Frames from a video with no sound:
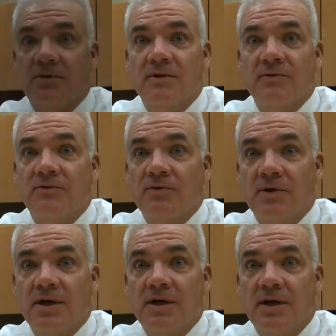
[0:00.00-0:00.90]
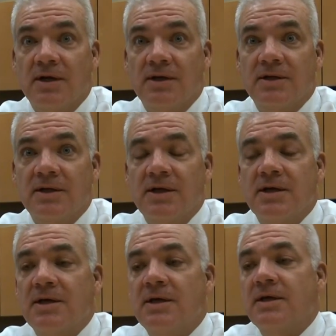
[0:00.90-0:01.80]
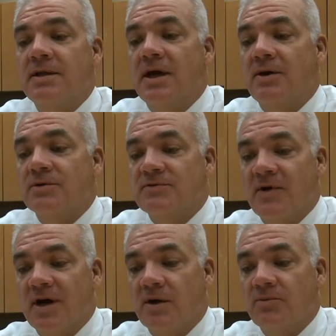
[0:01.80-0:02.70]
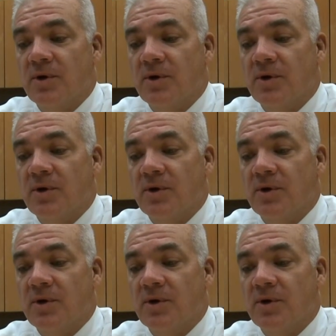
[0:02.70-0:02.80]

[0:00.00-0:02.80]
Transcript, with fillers: levy 488. That was found